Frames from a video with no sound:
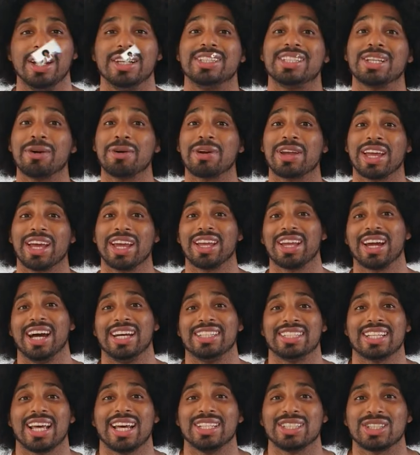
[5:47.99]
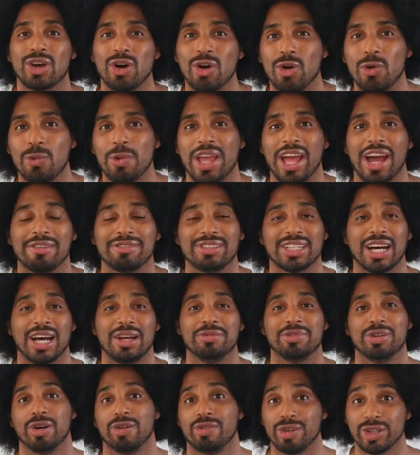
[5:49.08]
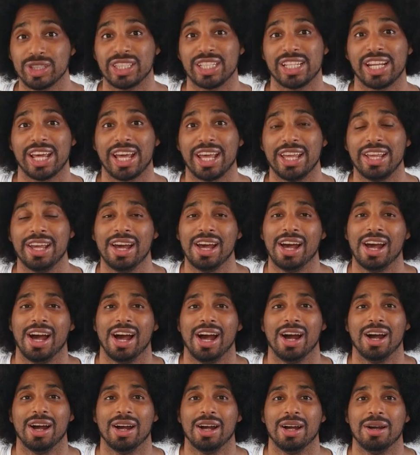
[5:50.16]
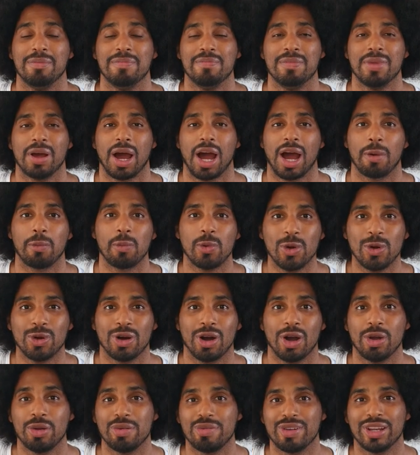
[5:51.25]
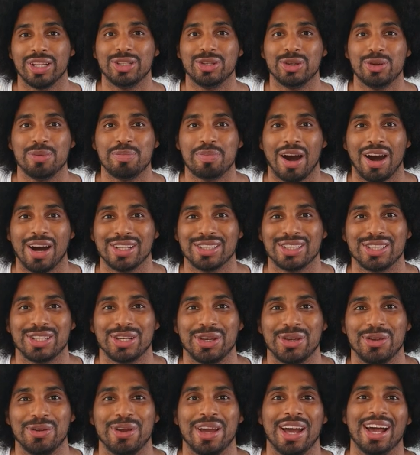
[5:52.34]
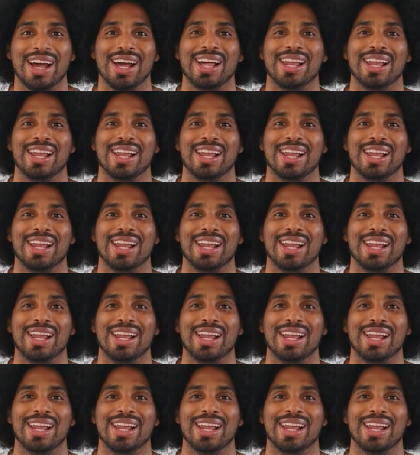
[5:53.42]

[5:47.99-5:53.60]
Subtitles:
So, okay guys, that is all we have time for today. I will hopefully do part 2.